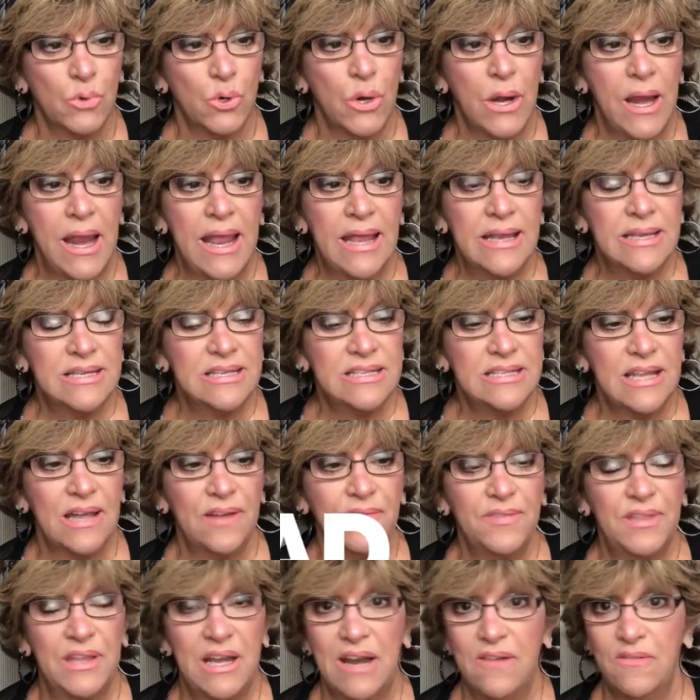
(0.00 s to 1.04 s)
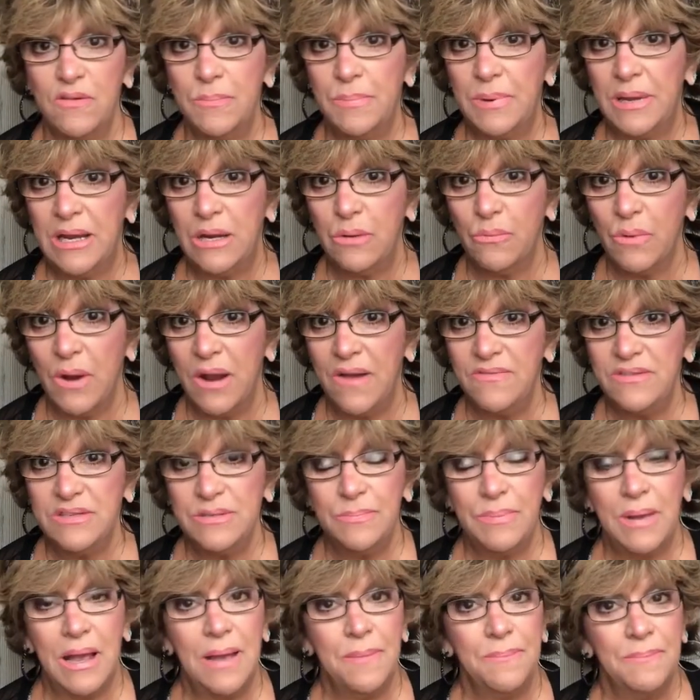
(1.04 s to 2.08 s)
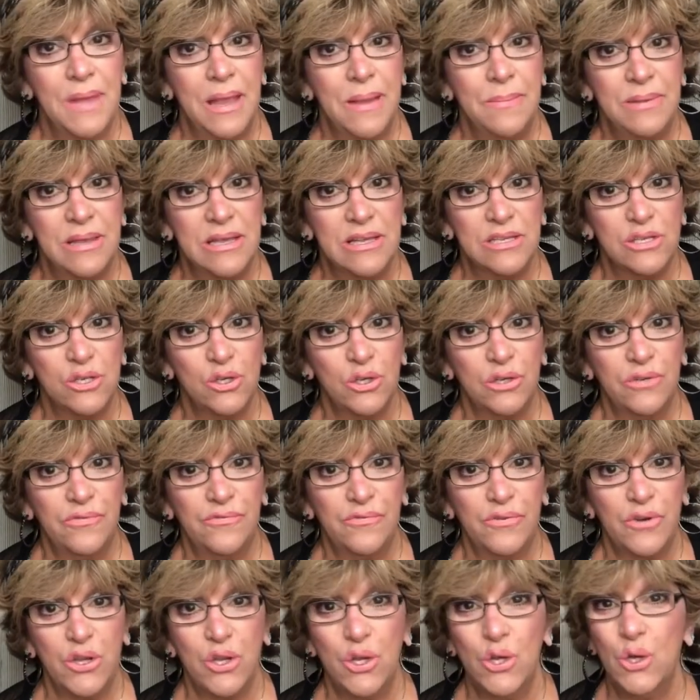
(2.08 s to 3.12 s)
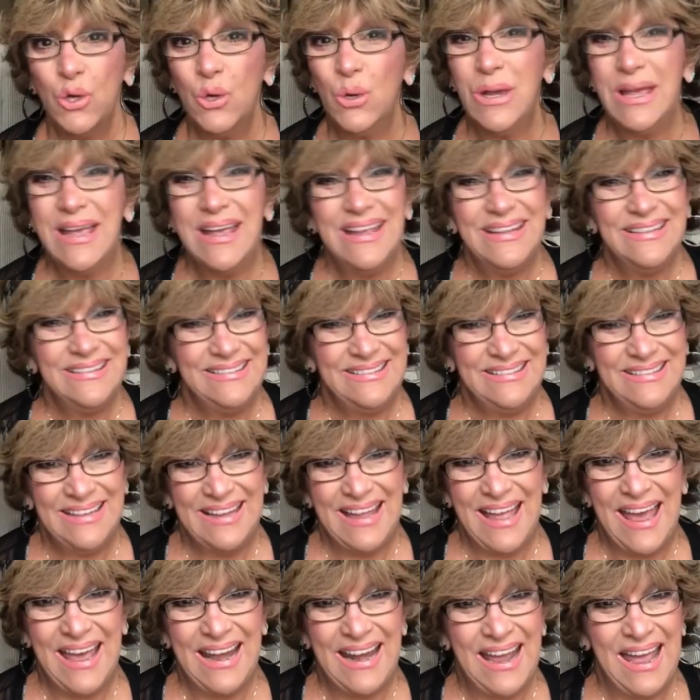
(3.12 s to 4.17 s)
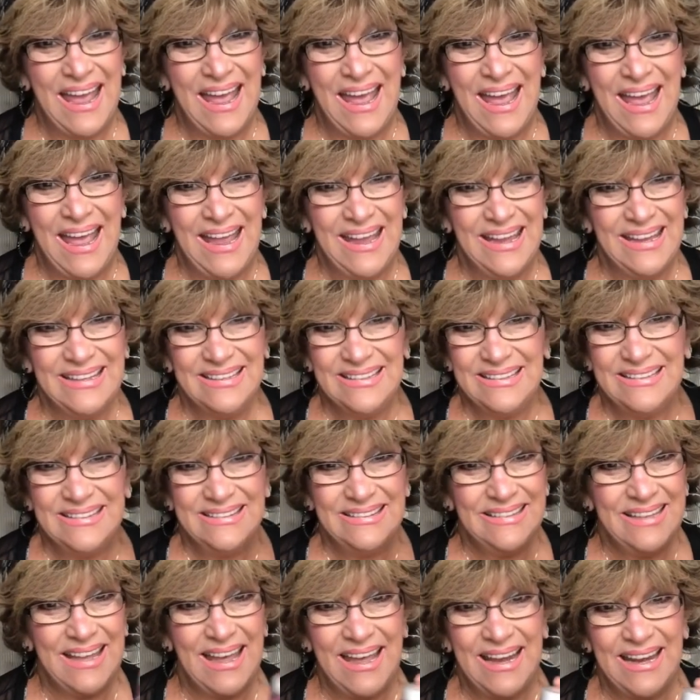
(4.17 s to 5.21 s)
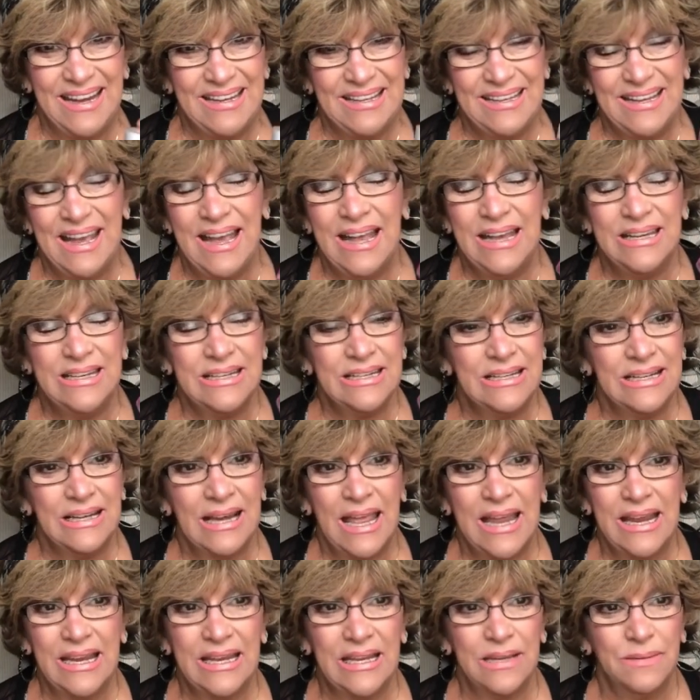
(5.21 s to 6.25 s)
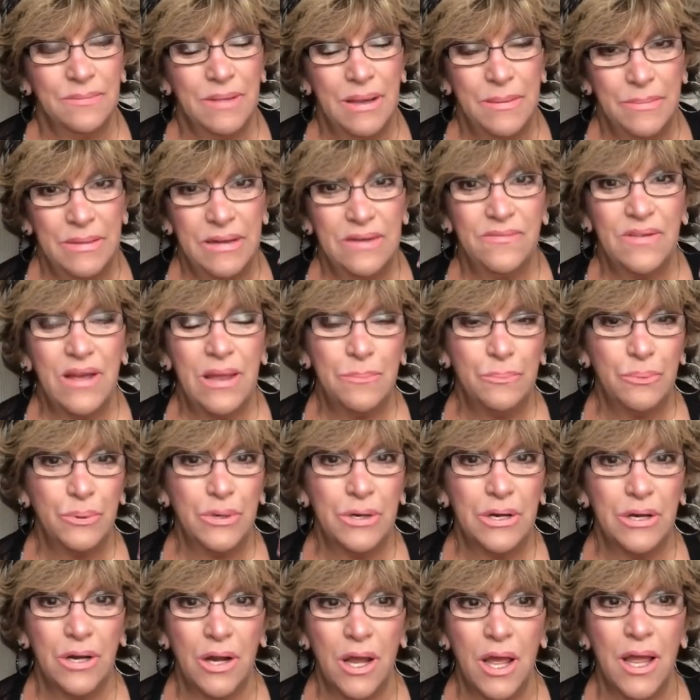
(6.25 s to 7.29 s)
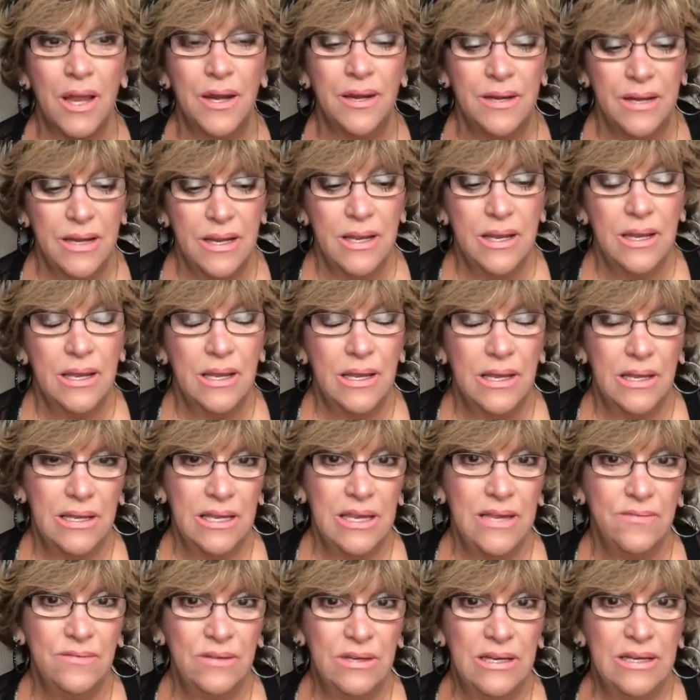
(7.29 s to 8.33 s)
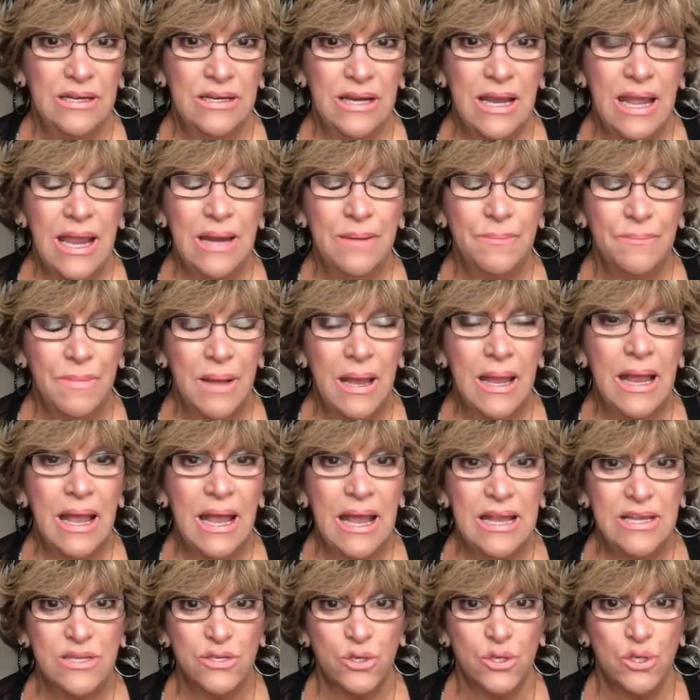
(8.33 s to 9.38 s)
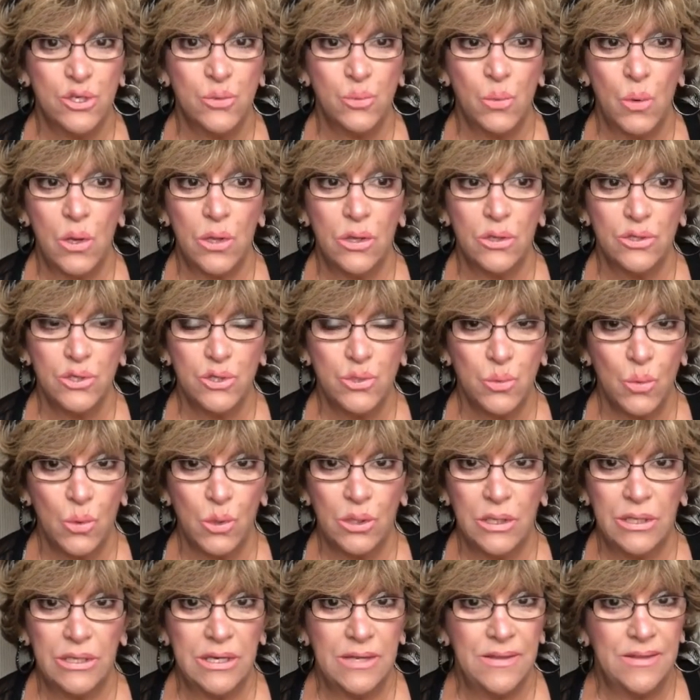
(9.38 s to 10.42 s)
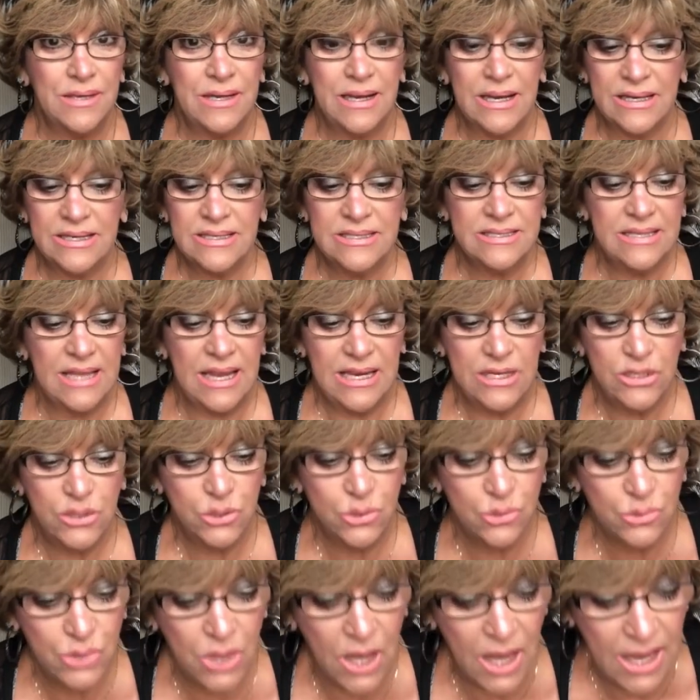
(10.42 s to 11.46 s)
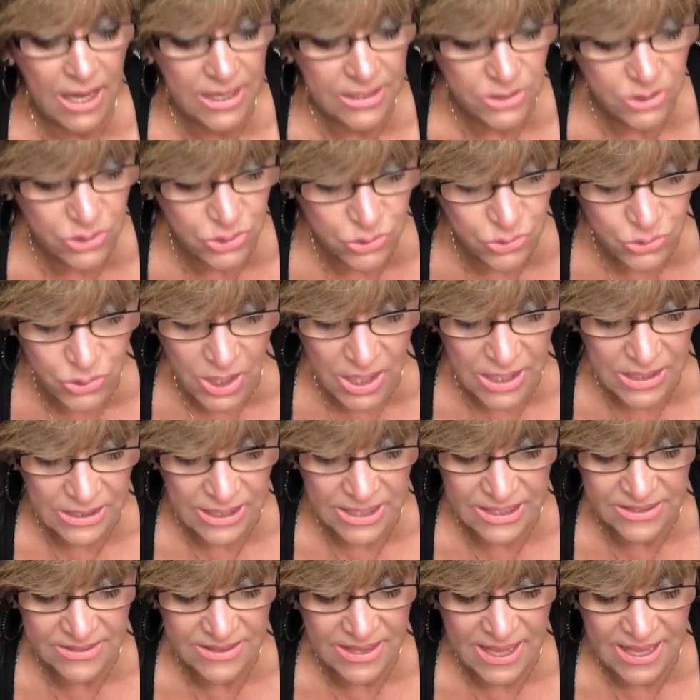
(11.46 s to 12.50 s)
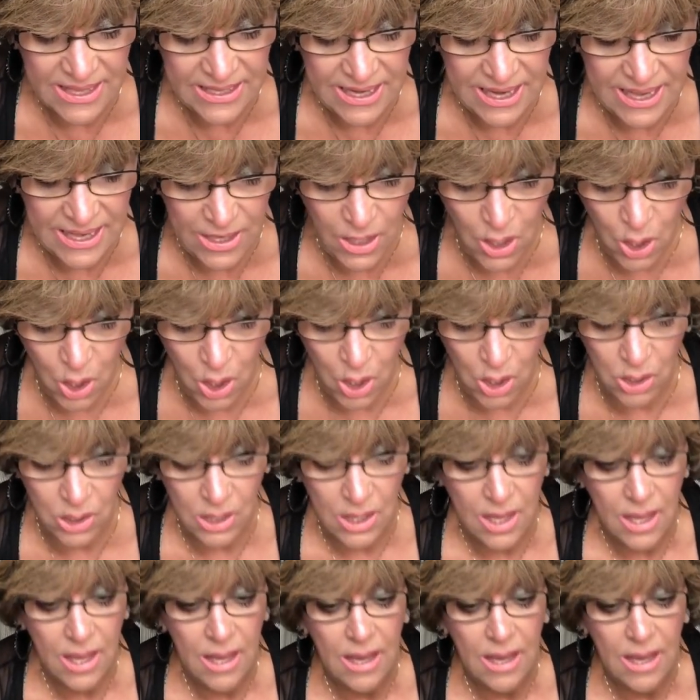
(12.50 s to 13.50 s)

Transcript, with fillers: Moran stuff that everybody raves about. Maybe it's good for you. Nada. I didn't like it. I mean, if I put it on even at night, my eyes are swollen in the next day. Do not like that at all.